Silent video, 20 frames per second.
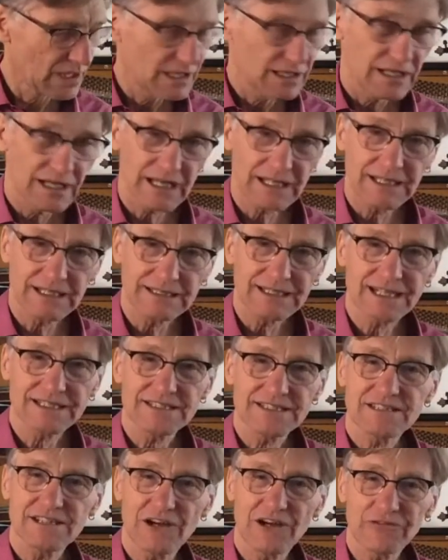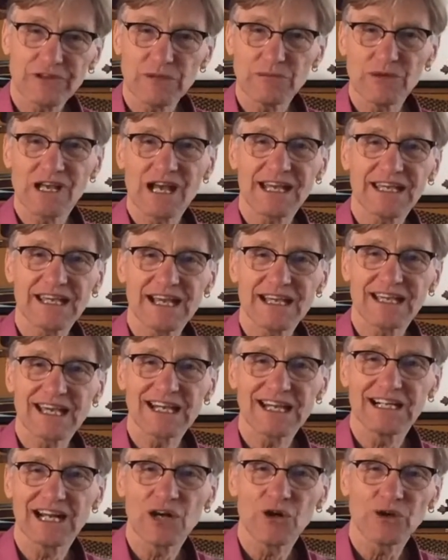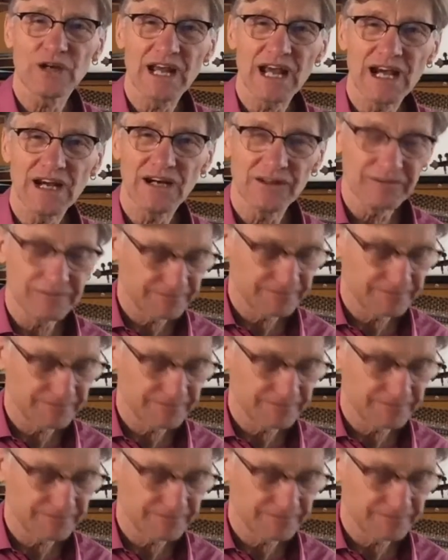I got that stuff in me. I can't get it out now.